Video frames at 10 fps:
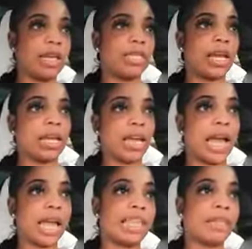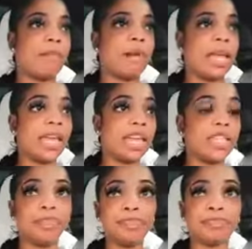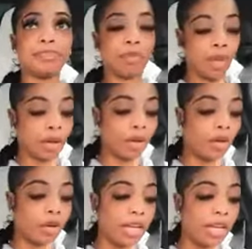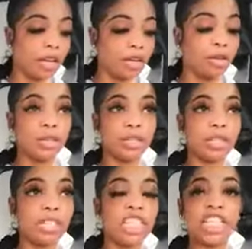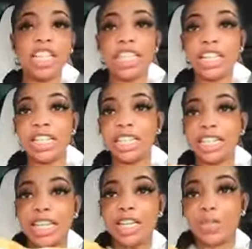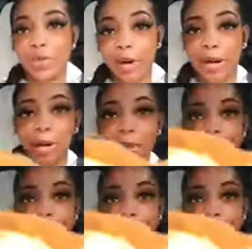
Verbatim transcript: bites I get. I get the bacon Gruyere cheese. These are right here,